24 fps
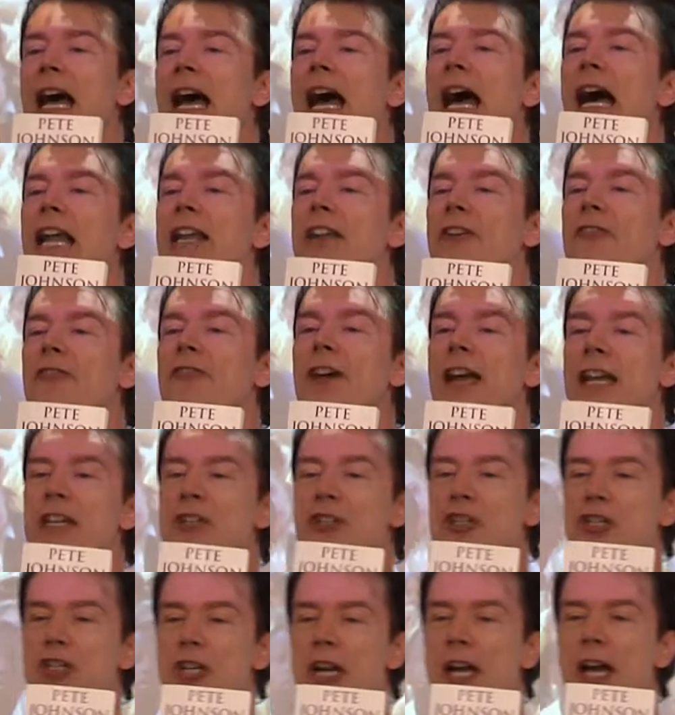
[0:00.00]
and
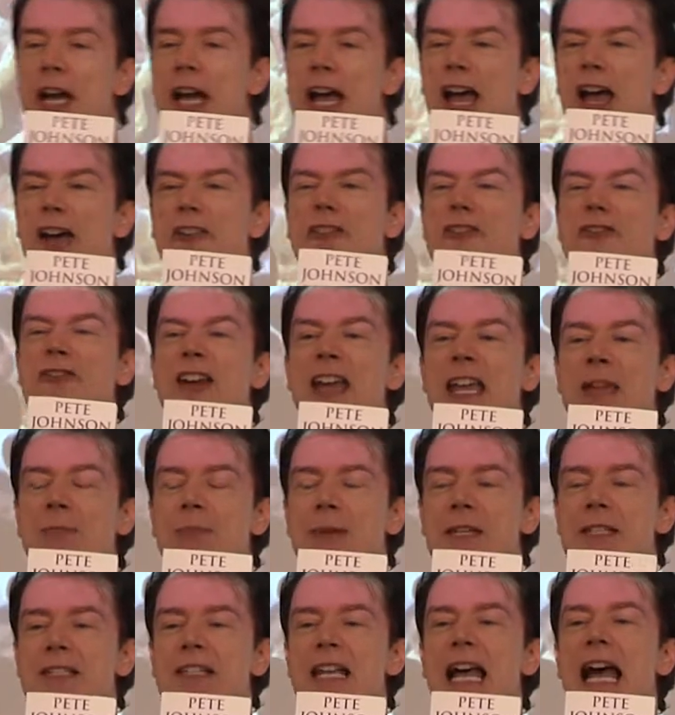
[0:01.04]
Avenger,
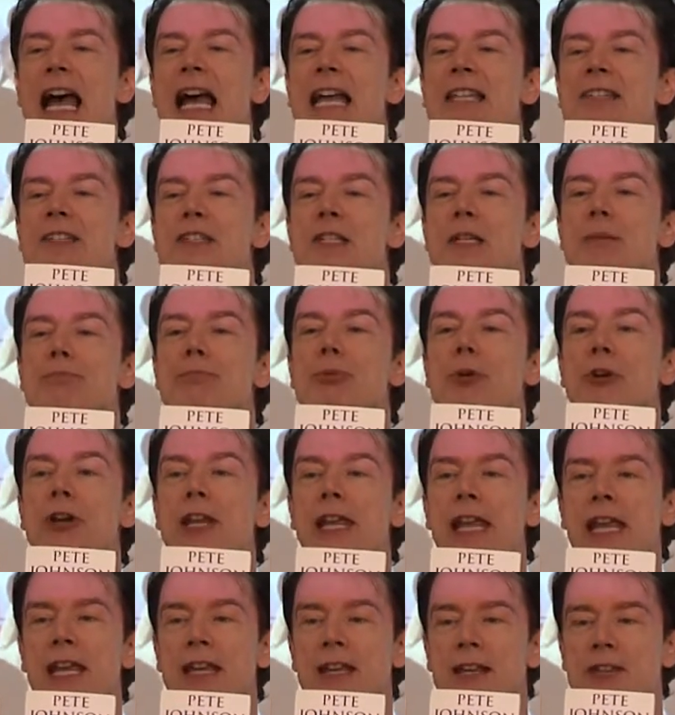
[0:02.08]
famous
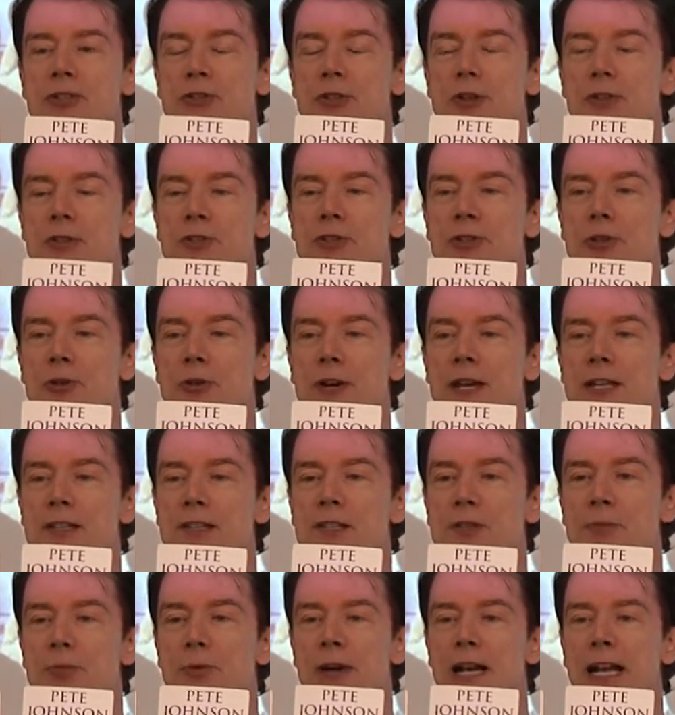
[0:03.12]
anti-bullying sort of stories
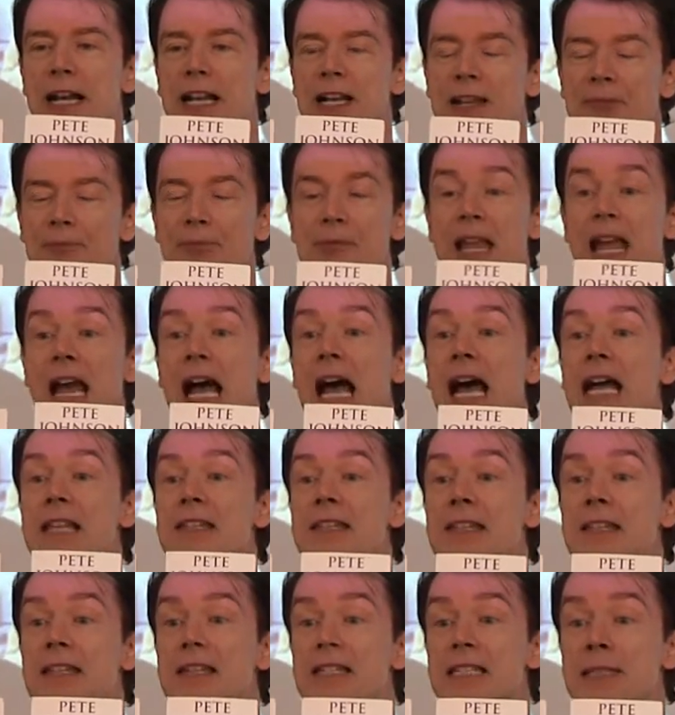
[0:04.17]
as well, and
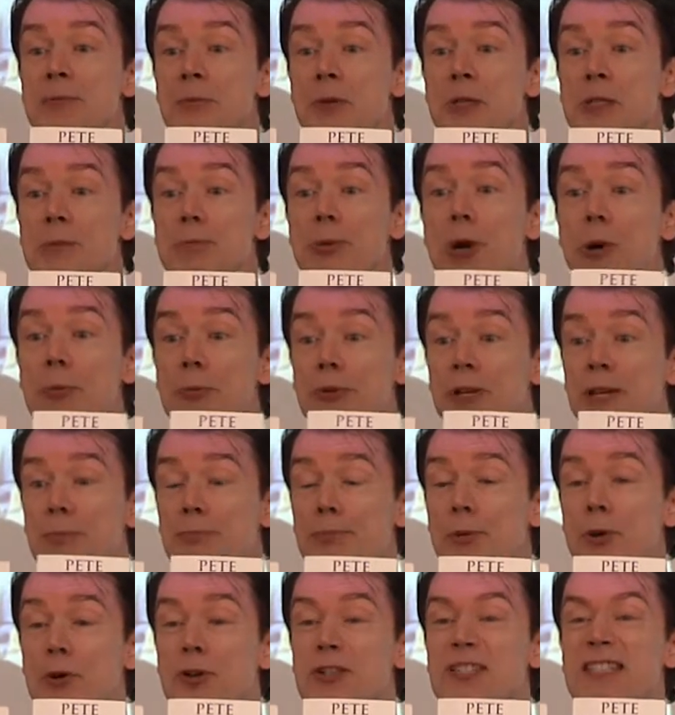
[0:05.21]
some of the most popular
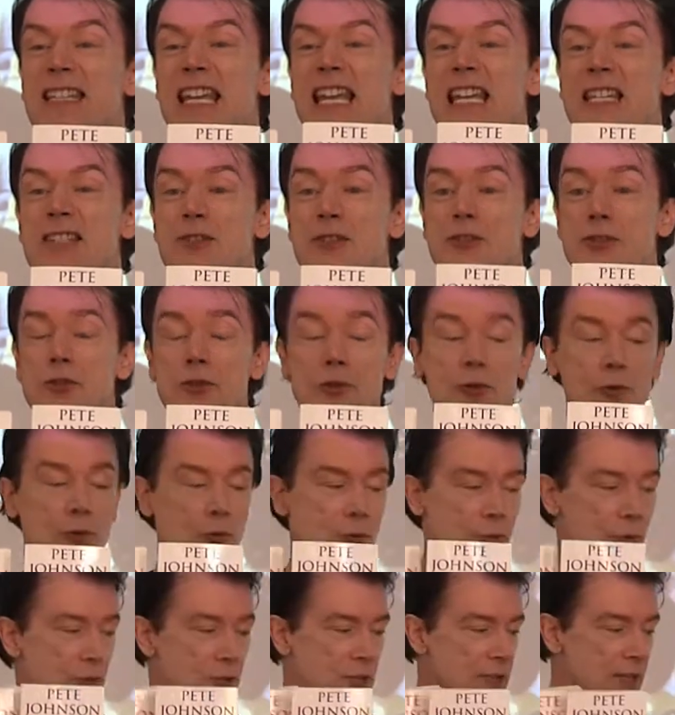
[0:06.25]
books in
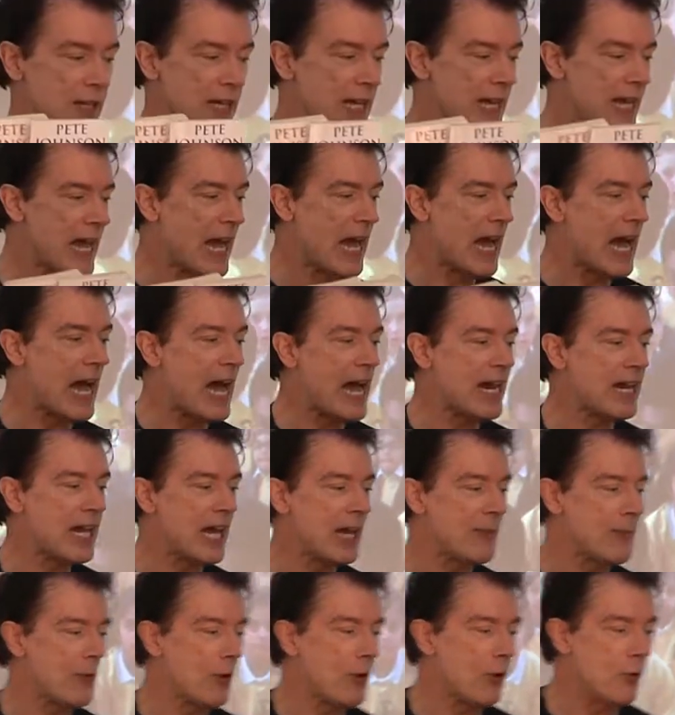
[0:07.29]
schools. And
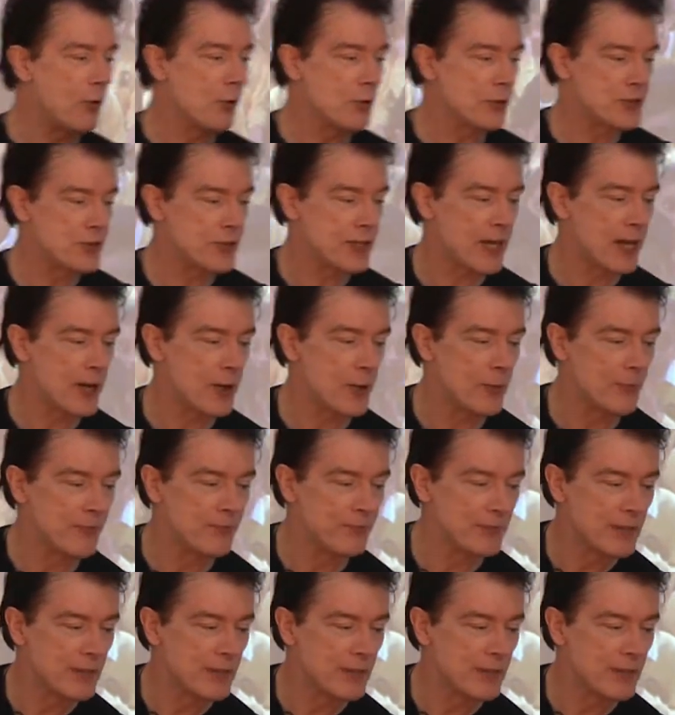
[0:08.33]
I'm also